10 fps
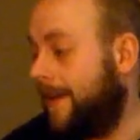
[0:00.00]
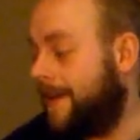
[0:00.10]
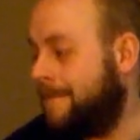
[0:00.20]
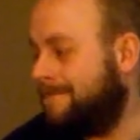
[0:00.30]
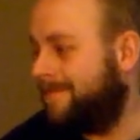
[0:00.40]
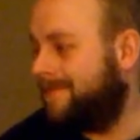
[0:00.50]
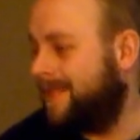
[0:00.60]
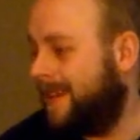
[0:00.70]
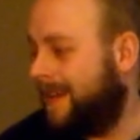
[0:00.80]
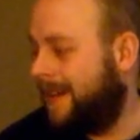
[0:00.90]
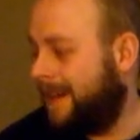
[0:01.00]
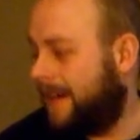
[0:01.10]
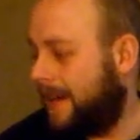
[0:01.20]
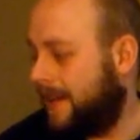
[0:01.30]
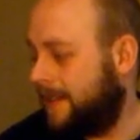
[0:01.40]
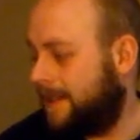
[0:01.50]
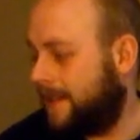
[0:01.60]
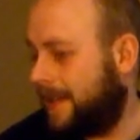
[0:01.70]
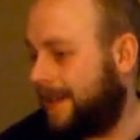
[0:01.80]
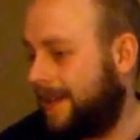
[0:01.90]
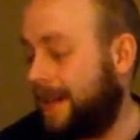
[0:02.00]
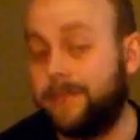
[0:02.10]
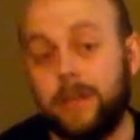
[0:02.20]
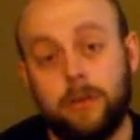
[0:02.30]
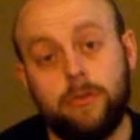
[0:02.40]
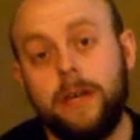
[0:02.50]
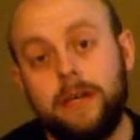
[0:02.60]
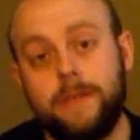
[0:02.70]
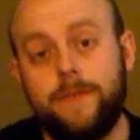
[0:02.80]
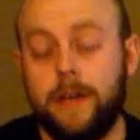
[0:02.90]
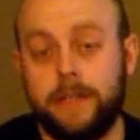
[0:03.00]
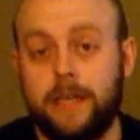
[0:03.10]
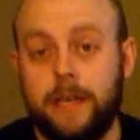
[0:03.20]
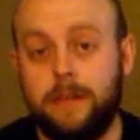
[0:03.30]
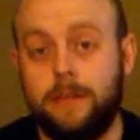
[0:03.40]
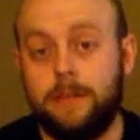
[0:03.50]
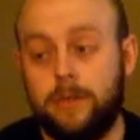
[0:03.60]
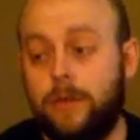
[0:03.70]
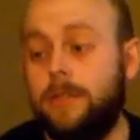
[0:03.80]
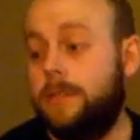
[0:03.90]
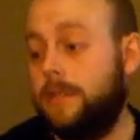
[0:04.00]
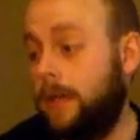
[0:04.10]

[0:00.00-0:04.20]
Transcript: And I've done alright as far as getting toys